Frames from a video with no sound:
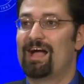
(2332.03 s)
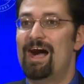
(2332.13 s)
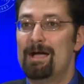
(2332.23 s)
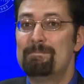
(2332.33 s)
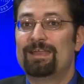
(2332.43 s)

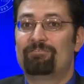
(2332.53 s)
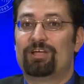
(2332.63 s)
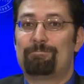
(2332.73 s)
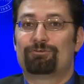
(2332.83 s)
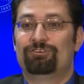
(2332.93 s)
I might have the
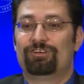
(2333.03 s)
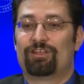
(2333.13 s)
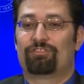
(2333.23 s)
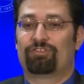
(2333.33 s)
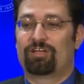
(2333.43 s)
opportunity
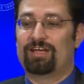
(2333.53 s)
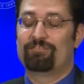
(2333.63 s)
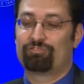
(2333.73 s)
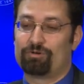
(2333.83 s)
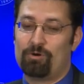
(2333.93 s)
to kind of
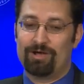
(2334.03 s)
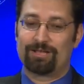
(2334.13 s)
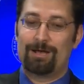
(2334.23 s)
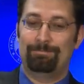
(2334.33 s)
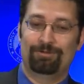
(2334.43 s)
throw a
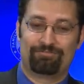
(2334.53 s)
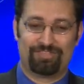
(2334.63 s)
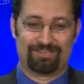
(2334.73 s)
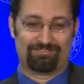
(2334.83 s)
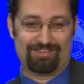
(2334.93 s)
couple of
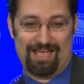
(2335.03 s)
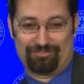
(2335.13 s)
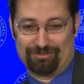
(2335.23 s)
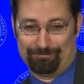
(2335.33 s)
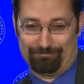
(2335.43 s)
things at
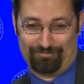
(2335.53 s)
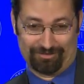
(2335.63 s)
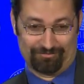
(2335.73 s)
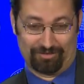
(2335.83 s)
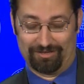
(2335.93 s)
them,
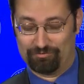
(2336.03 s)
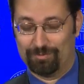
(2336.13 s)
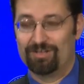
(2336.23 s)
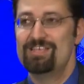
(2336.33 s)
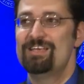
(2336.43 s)
figuratively, if you will.